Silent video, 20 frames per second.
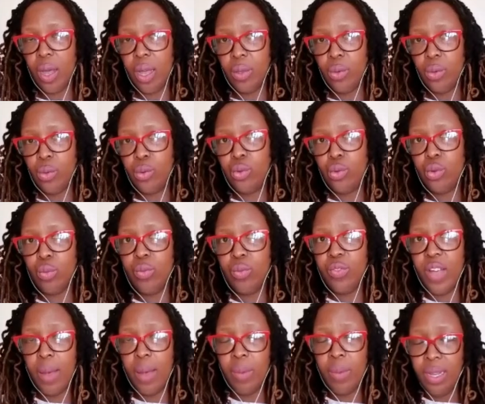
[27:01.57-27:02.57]
YouTube
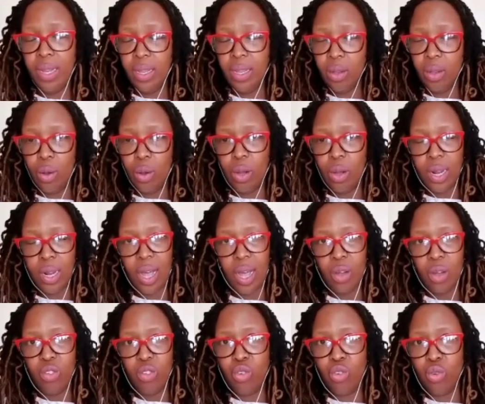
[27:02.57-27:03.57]
family on
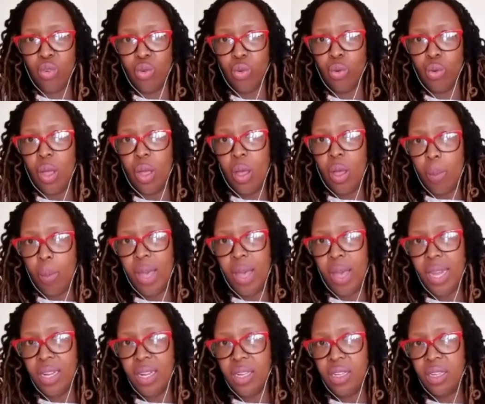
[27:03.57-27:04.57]
how to
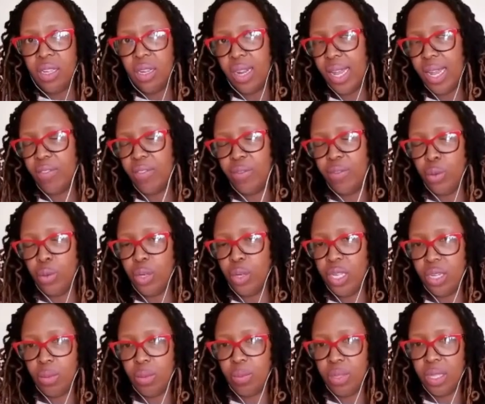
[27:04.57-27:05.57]
manage, like few
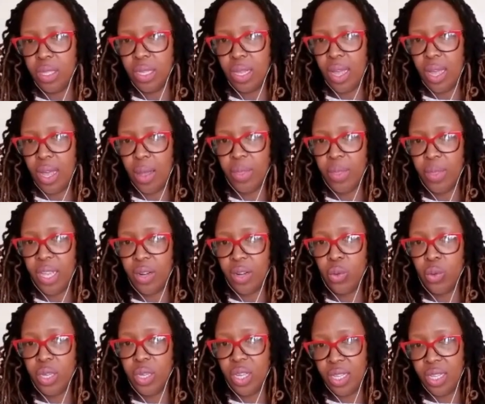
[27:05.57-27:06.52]
tips that we can